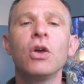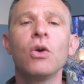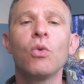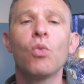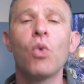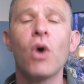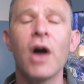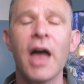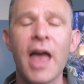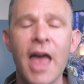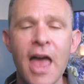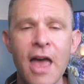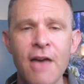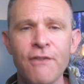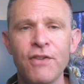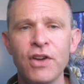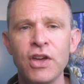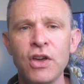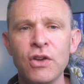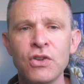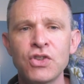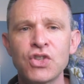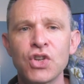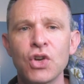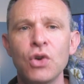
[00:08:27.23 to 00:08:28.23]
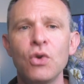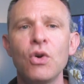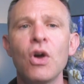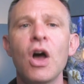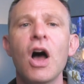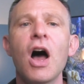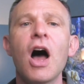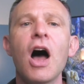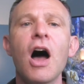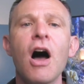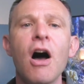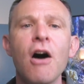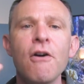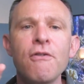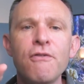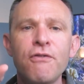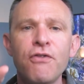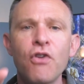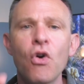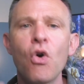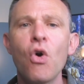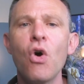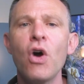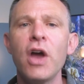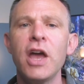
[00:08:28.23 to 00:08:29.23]
Whatever you do,
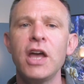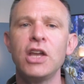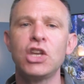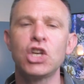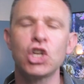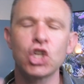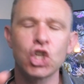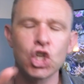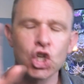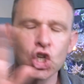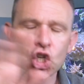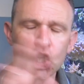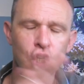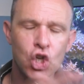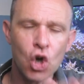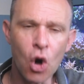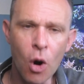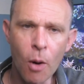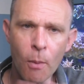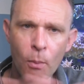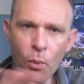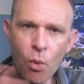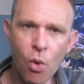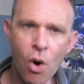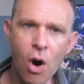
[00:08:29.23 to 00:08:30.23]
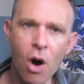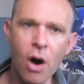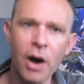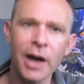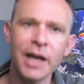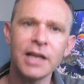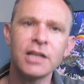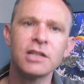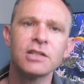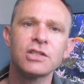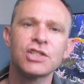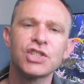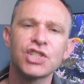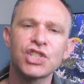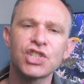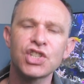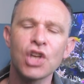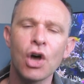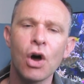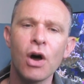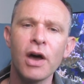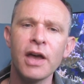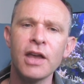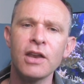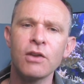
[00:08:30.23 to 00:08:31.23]
avoid shop-wide,
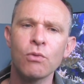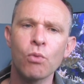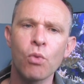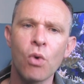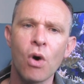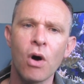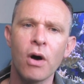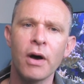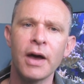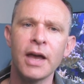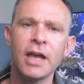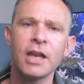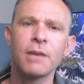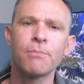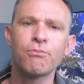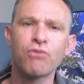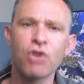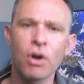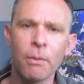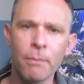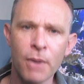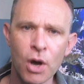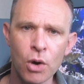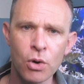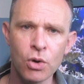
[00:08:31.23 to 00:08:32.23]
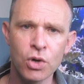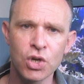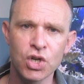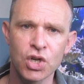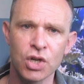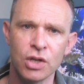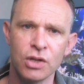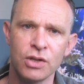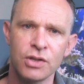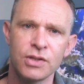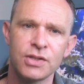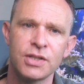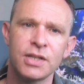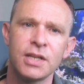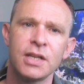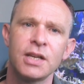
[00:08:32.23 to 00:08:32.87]
site-wide promotions.